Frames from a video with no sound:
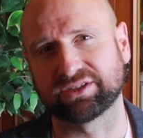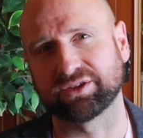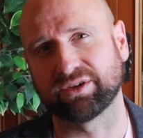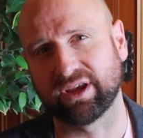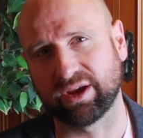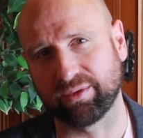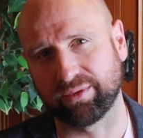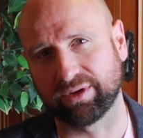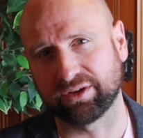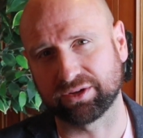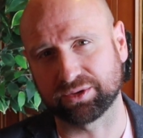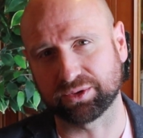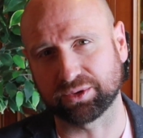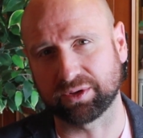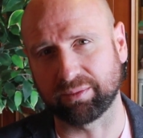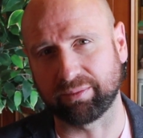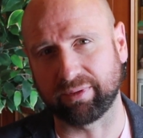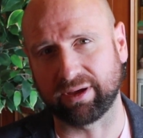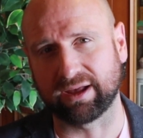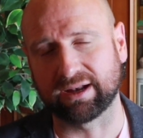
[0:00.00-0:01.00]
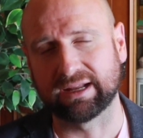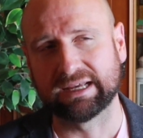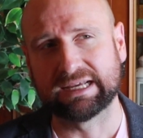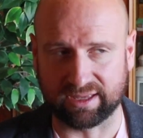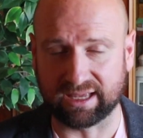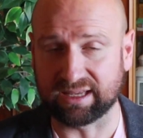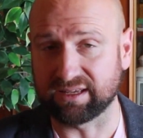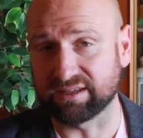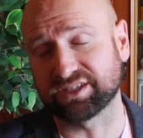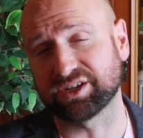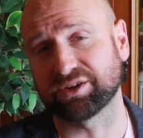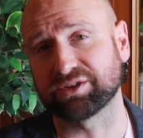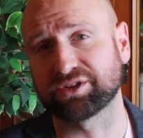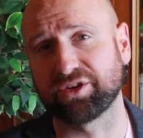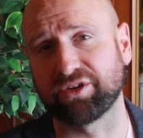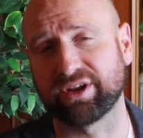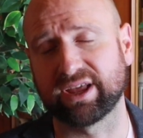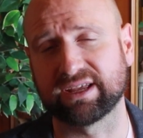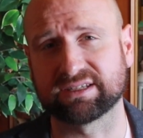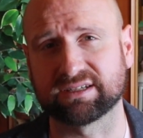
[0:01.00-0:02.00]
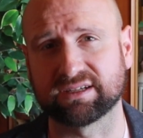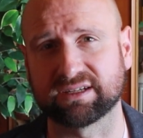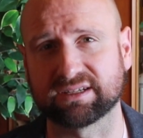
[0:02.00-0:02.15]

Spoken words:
So here we can talk about serotonin as